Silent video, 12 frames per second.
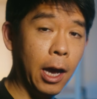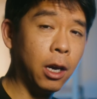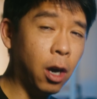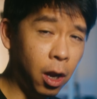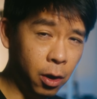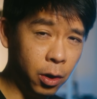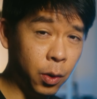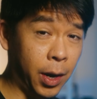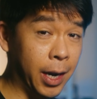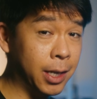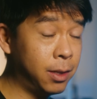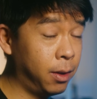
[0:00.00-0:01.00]
a color
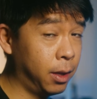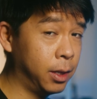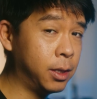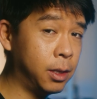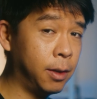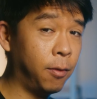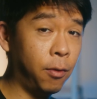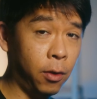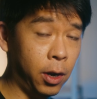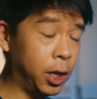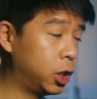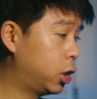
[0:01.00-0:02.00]
grade to this
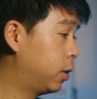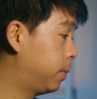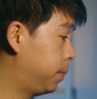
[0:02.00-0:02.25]
footage.